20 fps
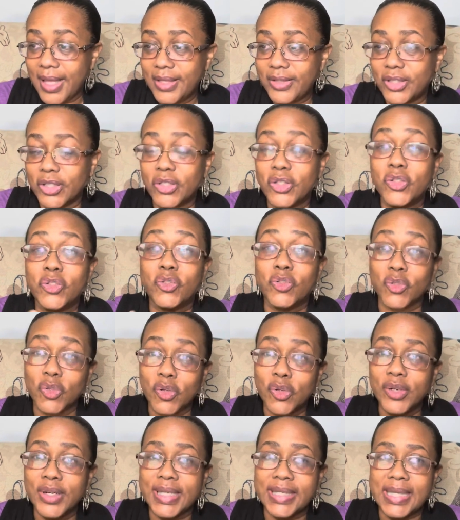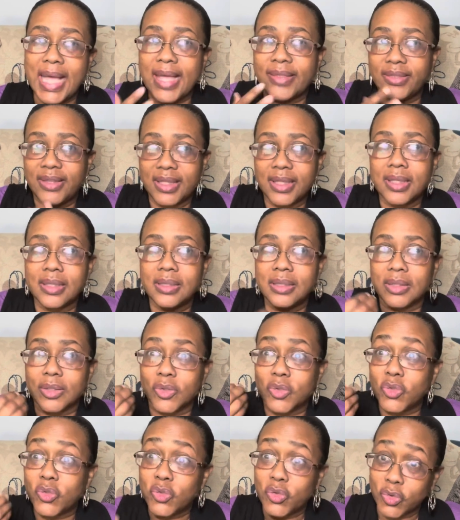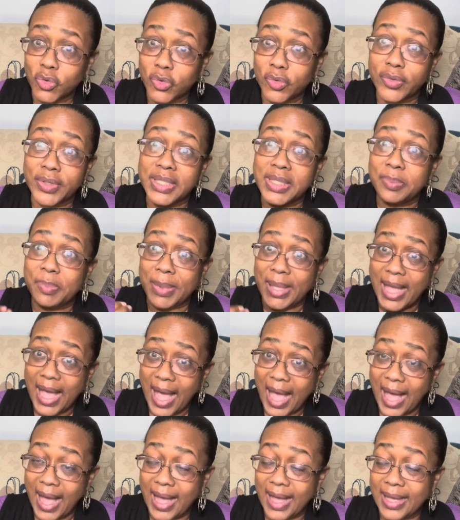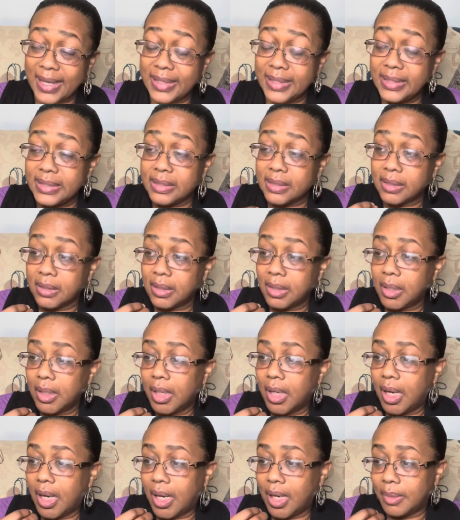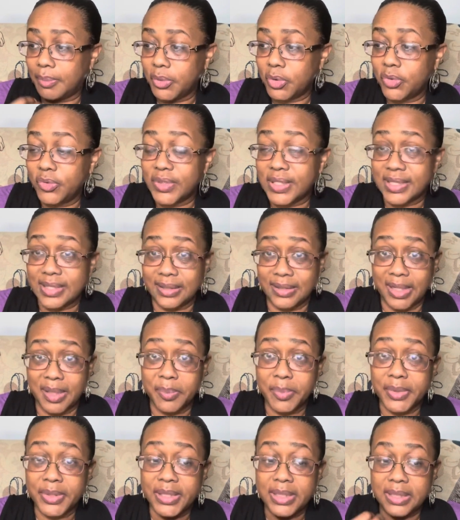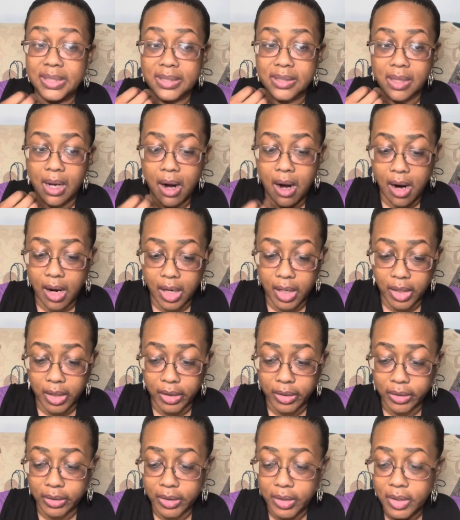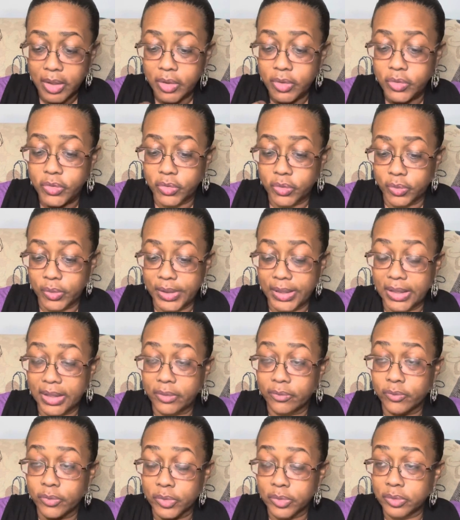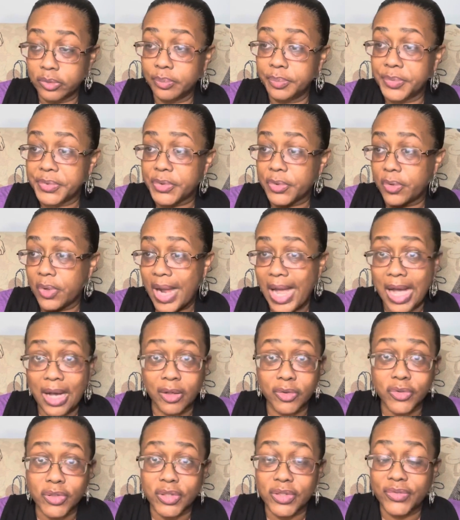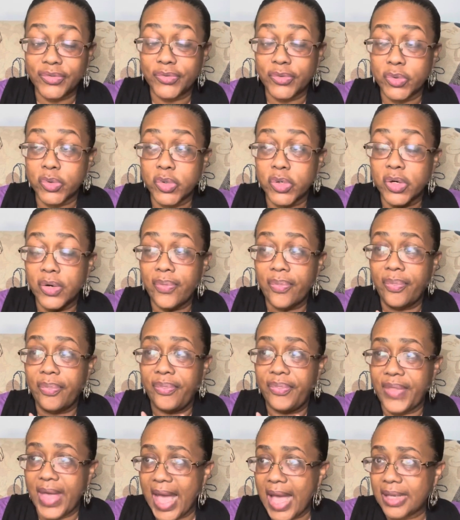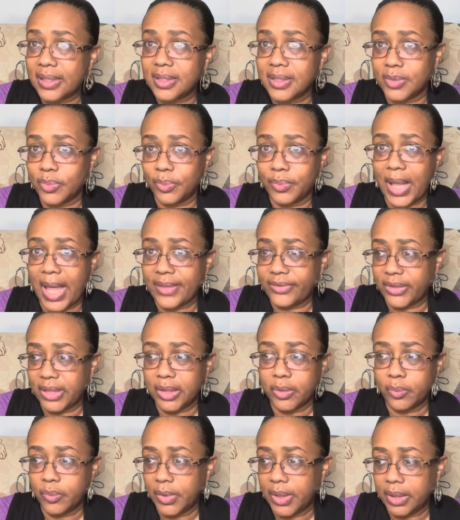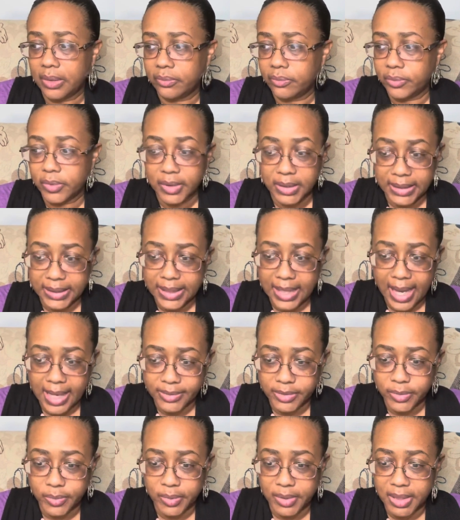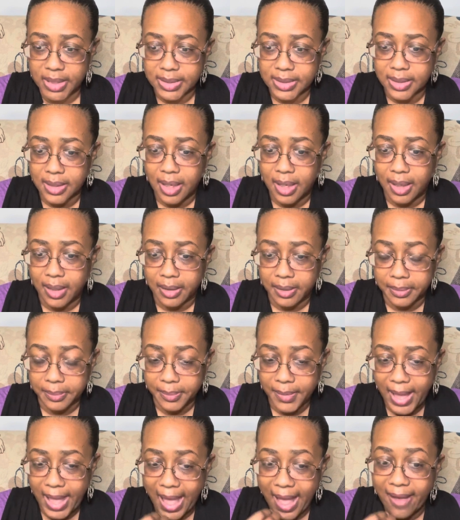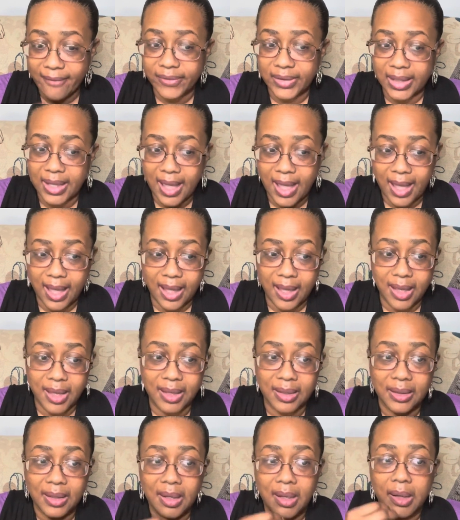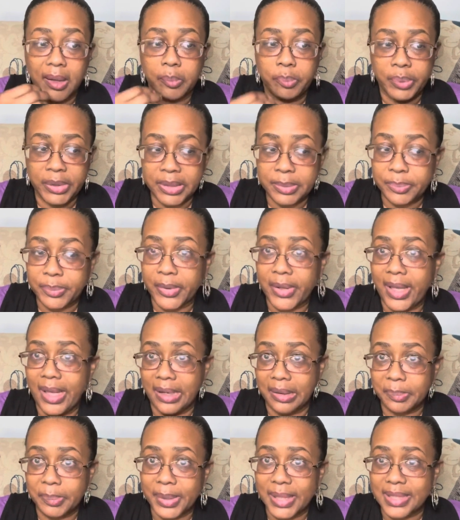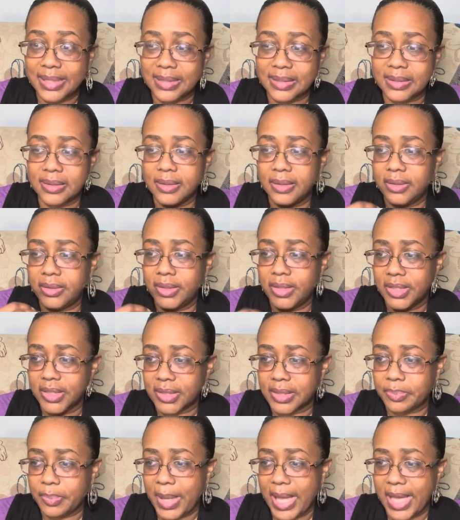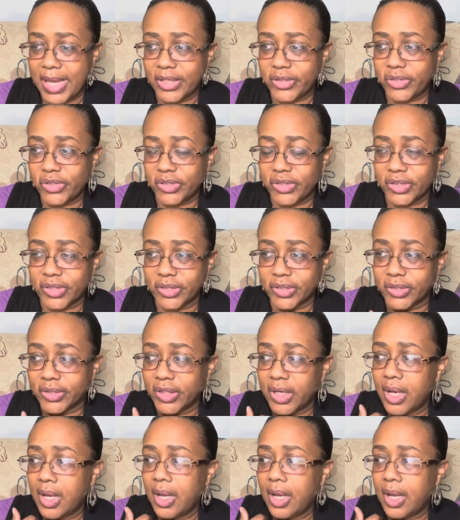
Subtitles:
the stories, I think it's the stories behind who the celebrities are doing rooms or houses for. That is, I think, what really got to us. Having had people help us this past year